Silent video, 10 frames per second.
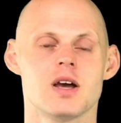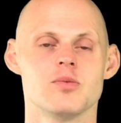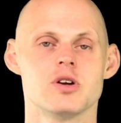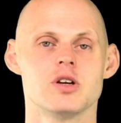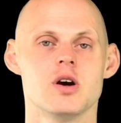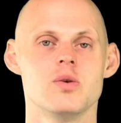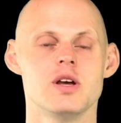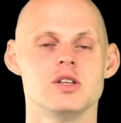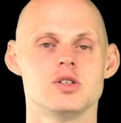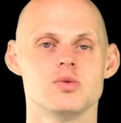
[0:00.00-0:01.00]
And we're going to go
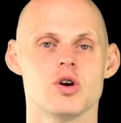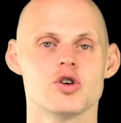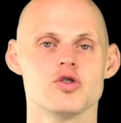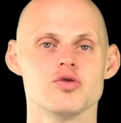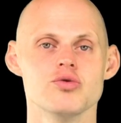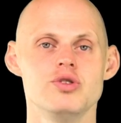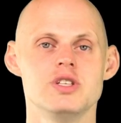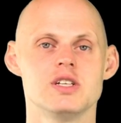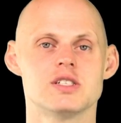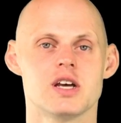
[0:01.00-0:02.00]
into our
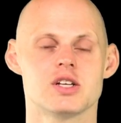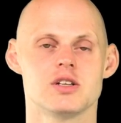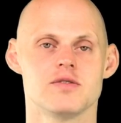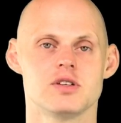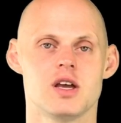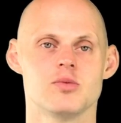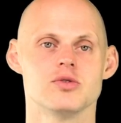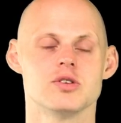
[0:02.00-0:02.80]
cruising section of our table.